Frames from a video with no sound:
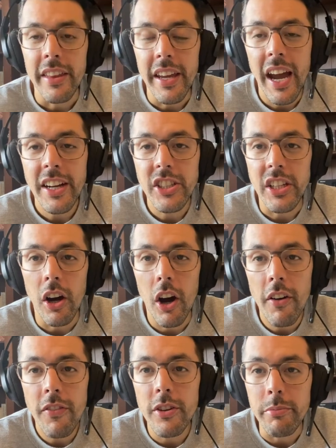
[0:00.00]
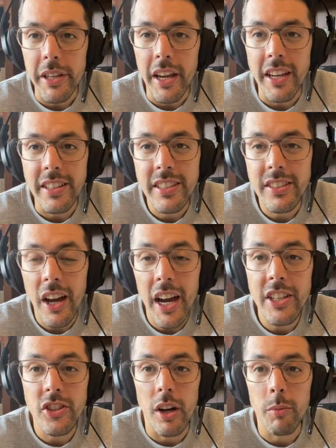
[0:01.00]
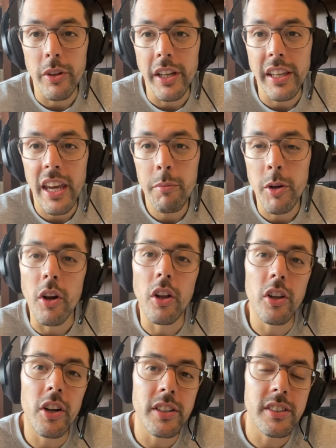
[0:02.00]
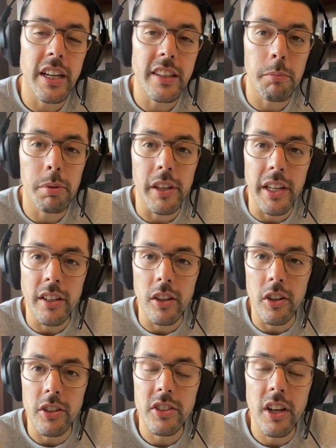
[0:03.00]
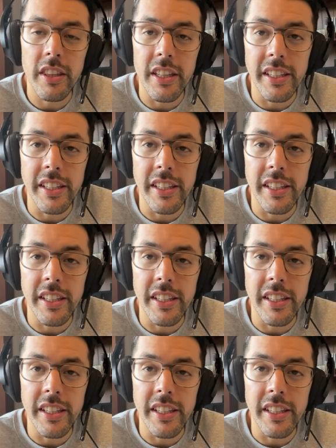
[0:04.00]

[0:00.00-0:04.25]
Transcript: They actually offered me a side job when I came here alongside the plane, alongside the